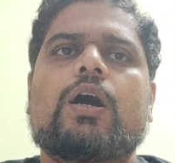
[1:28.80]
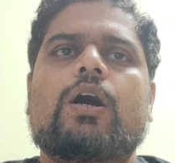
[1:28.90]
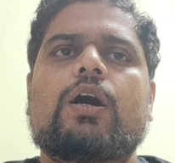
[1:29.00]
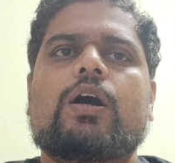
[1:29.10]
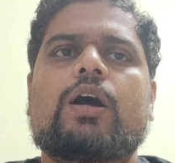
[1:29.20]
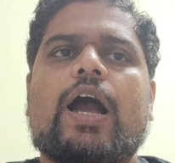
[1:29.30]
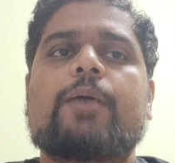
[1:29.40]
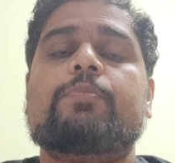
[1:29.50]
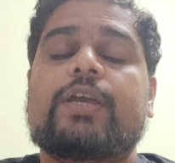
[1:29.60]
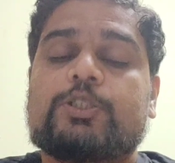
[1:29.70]
Uh,
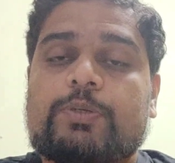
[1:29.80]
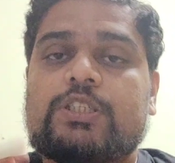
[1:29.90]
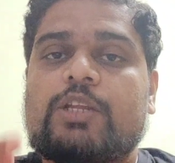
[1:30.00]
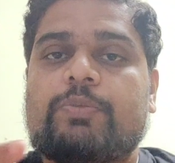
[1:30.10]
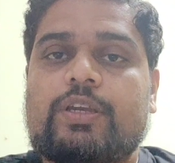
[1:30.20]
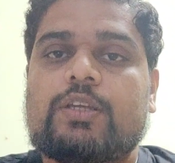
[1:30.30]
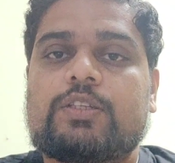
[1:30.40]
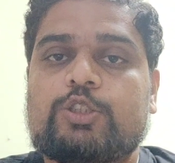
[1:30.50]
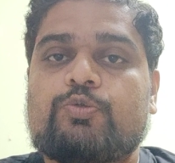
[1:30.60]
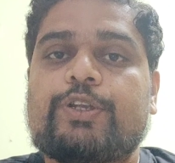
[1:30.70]
I'm especially making
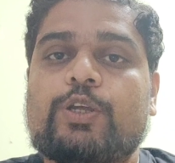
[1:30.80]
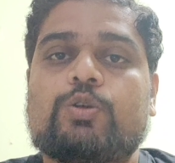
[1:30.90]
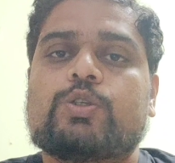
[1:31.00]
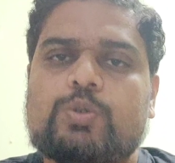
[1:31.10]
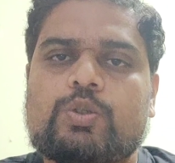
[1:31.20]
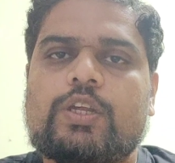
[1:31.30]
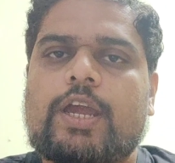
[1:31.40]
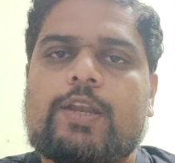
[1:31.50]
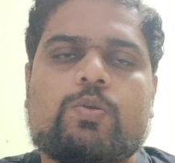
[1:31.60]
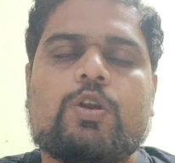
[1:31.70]
this video. Usually
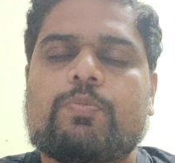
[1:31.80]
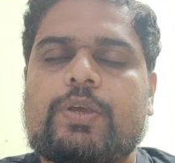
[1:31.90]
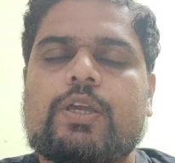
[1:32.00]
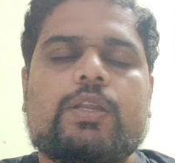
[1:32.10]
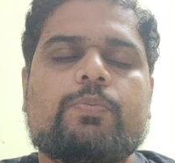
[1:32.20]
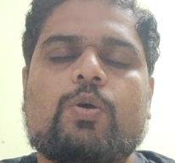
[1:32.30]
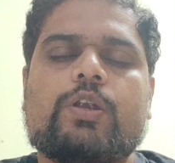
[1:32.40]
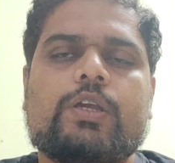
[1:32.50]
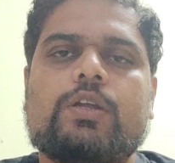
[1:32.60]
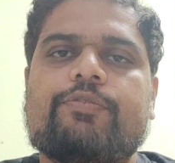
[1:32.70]
I do not make any
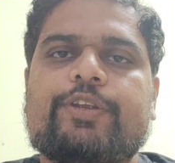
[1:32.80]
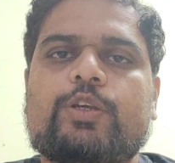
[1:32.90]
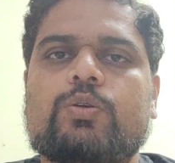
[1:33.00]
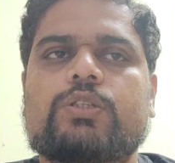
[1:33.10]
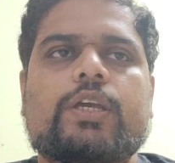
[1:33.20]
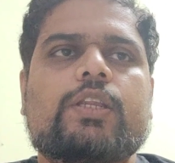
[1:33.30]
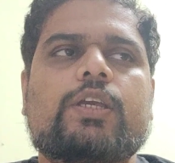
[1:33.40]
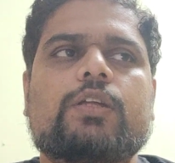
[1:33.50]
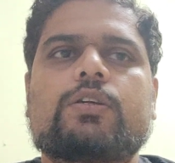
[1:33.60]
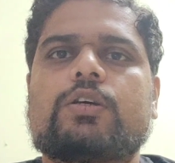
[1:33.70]
political videos,
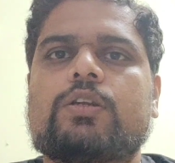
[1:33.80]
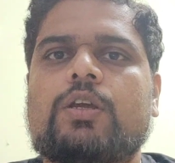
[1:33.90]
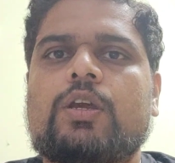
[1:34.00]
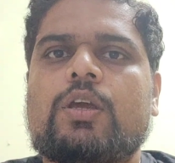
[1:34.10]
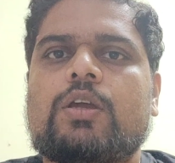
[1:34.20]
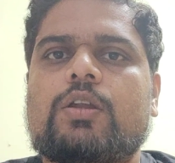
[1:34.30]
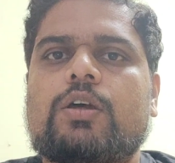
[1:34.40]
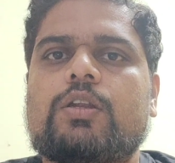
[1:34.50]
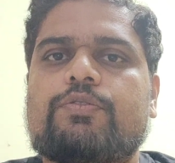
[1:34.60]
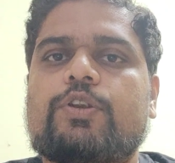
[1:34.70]
any other
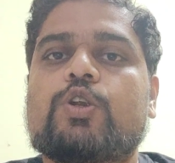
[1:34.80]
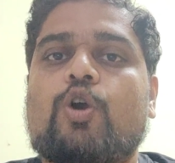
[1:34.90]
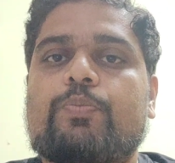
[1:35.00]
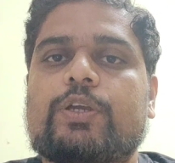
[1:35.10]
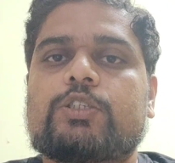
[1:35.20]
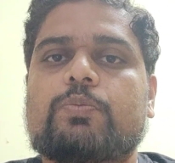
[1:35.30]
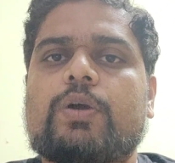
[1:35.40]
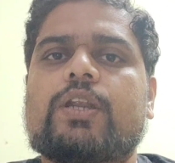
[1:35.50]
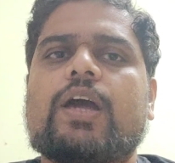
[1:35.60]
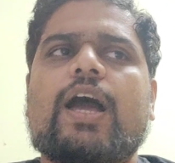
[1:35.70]
uh, different topics,
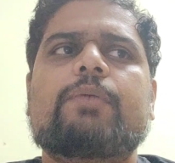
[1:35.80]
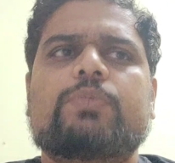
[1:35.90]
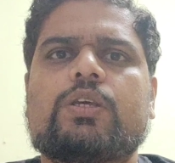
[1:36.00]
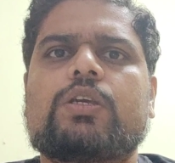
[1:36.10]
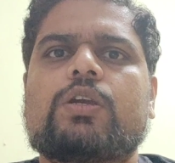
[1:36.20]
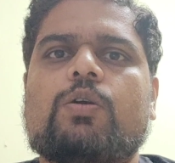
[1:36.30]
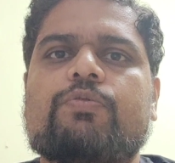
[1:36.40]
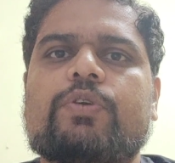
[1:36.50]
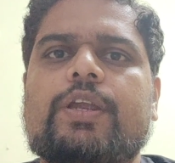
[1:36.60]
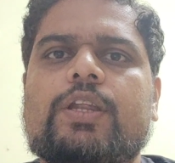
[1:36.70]
but I'm thinking
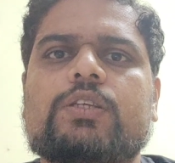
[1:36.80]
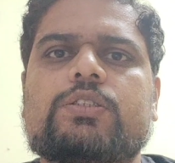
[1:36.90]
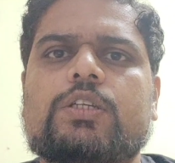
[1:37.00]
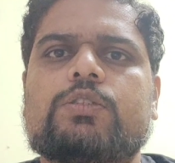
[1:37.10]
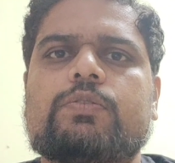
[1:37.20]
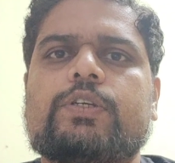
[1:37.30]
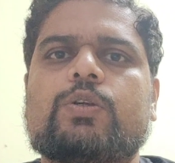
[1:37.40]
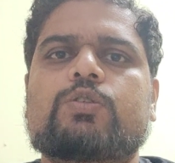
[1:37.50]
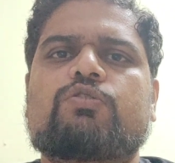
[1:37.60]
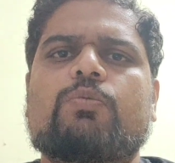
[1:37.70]
of creating such
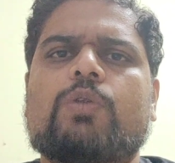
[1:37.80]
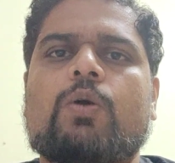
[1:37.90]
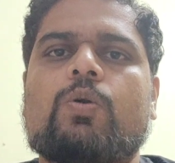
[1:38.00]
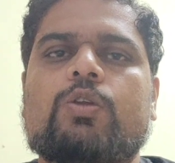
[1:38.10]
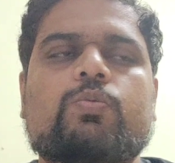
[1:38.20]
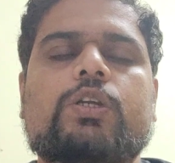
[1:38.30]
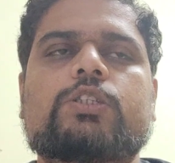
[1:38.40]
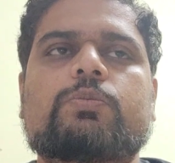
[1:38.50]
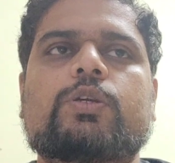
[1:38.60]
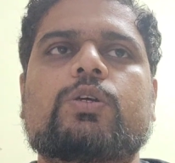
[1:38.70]
videos from now
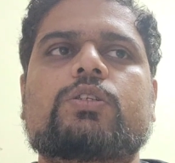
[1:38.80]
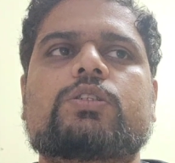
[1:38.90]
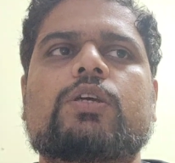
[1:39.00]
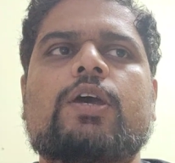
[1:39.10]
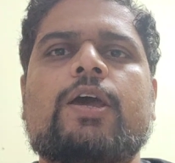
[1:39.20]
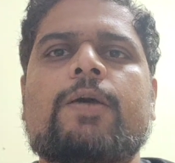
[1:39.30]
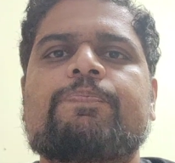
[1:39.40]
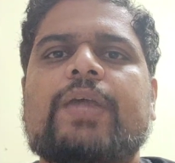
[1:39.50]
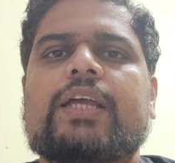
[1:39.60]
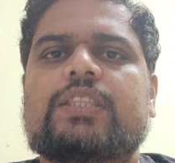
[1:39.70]
onwards because
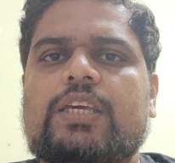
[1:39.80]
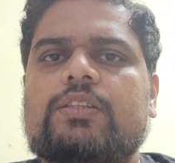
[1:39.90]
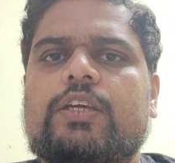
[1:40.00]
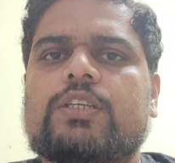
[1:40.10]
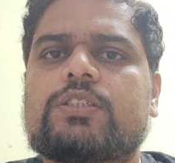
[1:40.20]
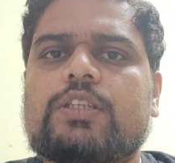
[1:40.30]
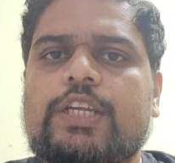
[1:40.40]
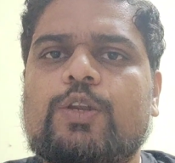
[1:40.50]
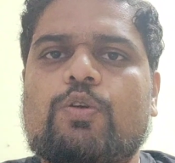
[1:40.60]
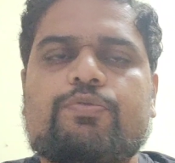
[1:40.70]
I think there is
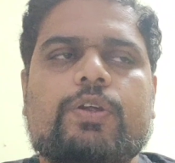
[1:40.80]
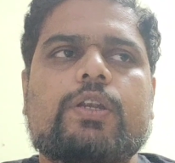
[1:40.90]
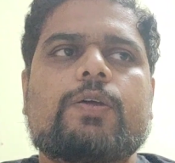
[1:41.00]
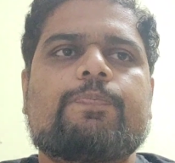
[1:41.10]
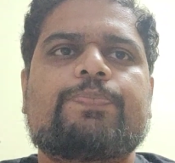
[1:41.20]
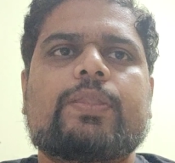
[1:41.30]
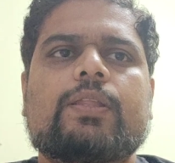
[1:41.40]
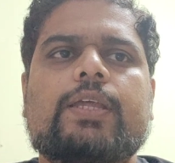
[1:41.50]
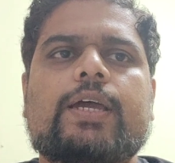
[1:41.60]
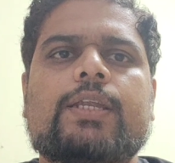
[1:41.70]
need of it,
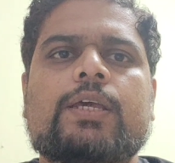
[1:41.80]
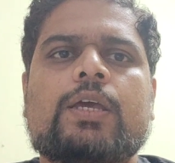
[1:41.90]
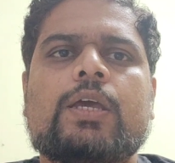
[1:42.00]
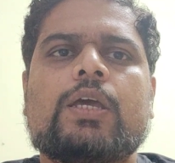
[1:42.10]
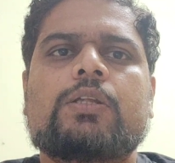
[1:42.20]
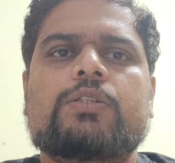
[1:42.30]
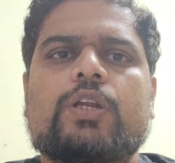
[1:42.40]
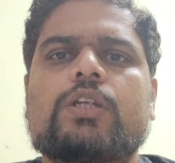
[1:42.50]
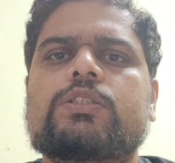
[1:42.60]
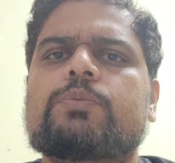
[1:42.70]
that
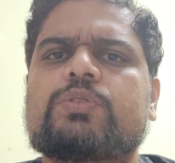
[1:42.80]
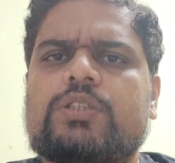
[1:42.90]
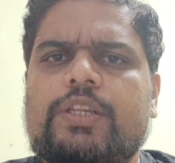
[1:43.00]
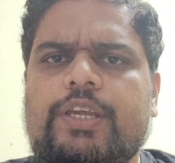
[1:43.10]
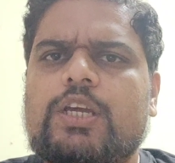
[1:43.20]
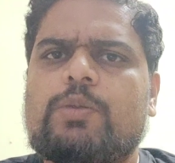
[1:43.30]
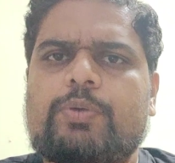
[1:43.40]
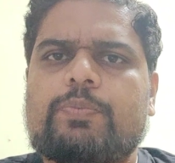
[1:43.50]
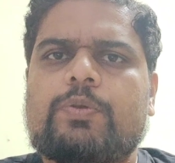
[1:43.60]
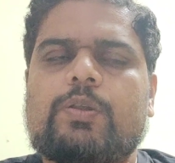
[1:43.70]
there are some cynical
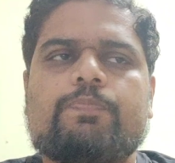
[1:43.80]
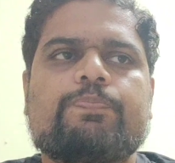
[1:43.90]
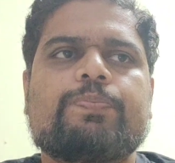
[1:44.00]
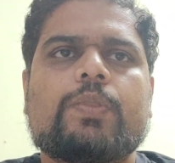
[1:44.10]
people